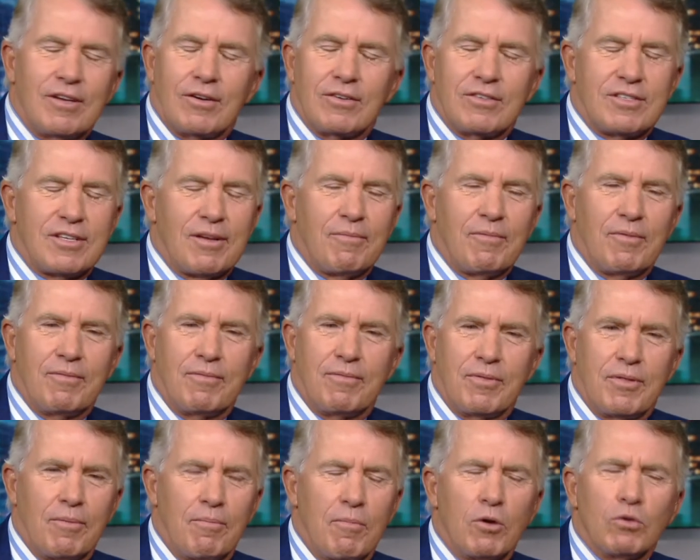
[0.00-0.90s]
are some of
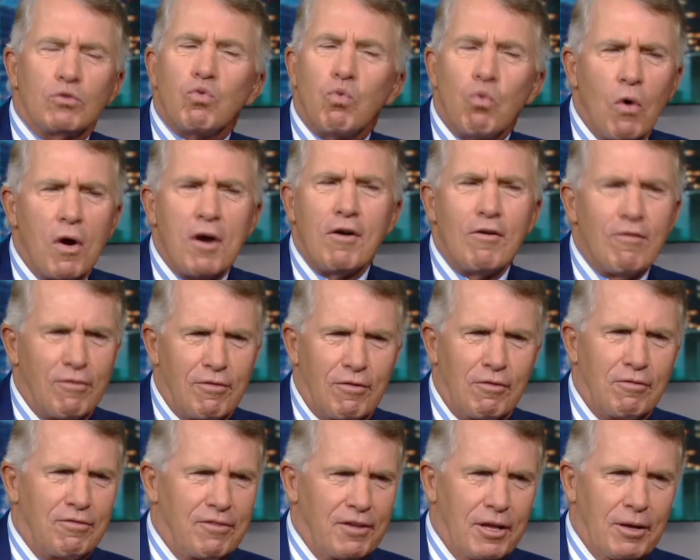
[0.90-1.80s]
the most wonderful
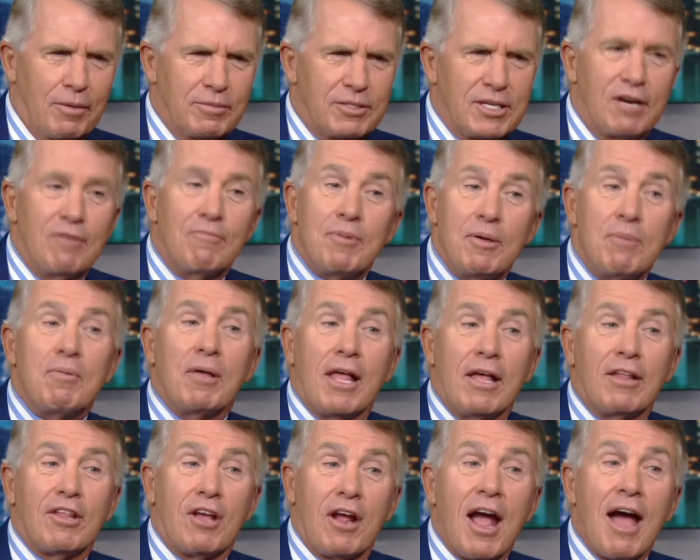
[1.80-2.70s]
films. And if people
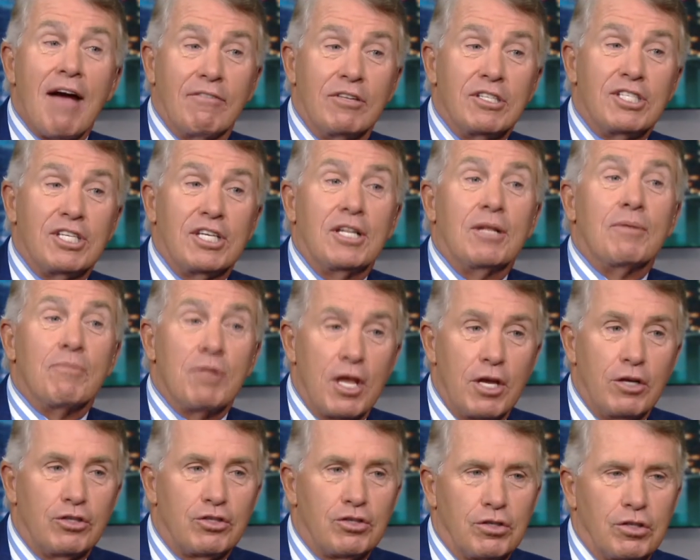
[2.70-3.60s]
out there haven't seen them, they
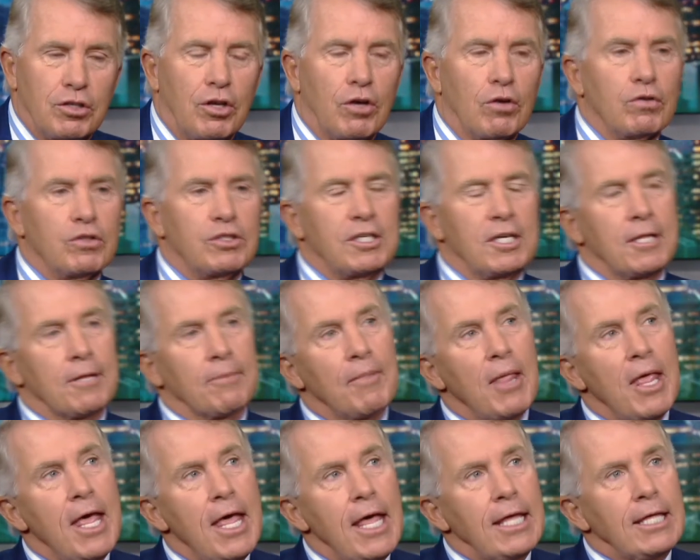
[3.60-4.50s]
should go see them.
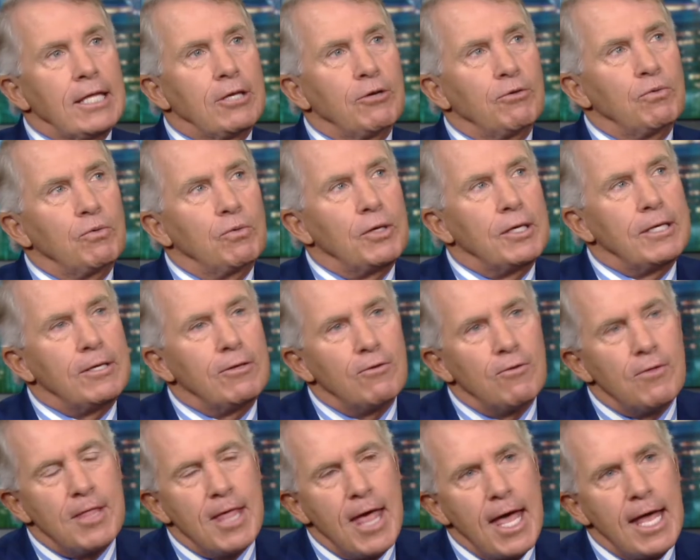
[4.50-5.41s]
You, you
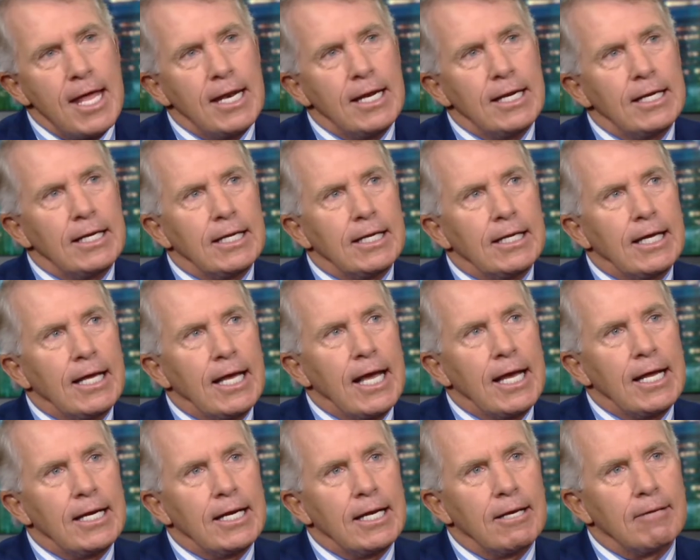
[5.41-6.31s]
then
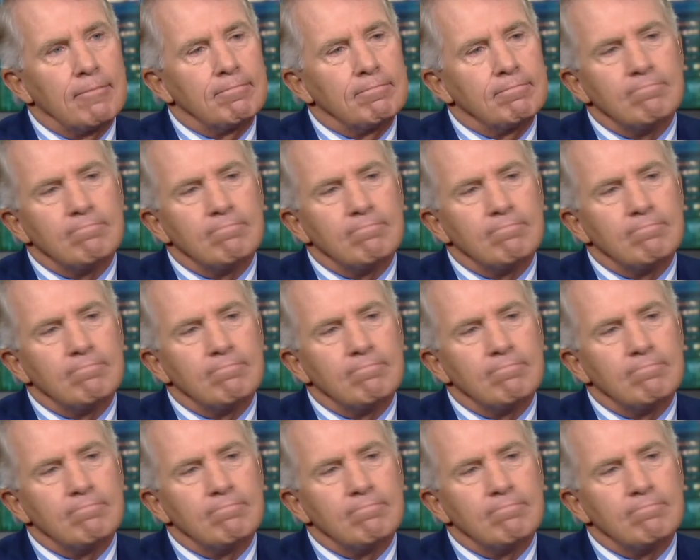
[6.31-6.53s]
end up